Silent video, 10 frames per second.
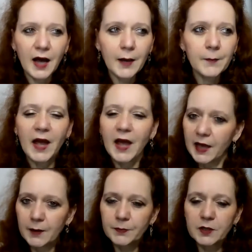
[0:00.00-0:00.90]
I'm
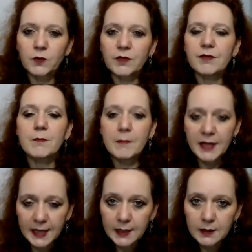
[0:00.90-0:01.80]
happy with
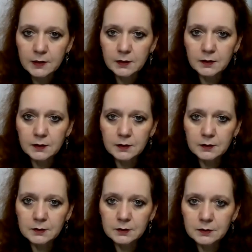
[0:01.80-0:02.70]
me
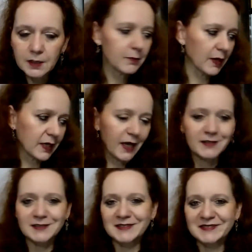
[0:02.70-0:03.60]
and my
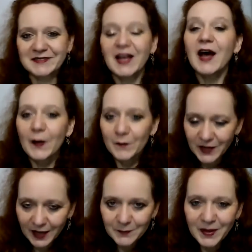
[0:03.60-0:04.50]
cats.
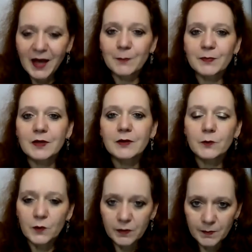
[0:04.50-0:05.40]
I'm happy
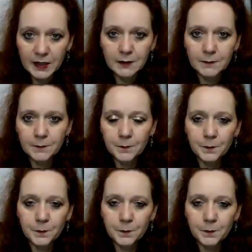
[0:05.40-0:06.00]
with me.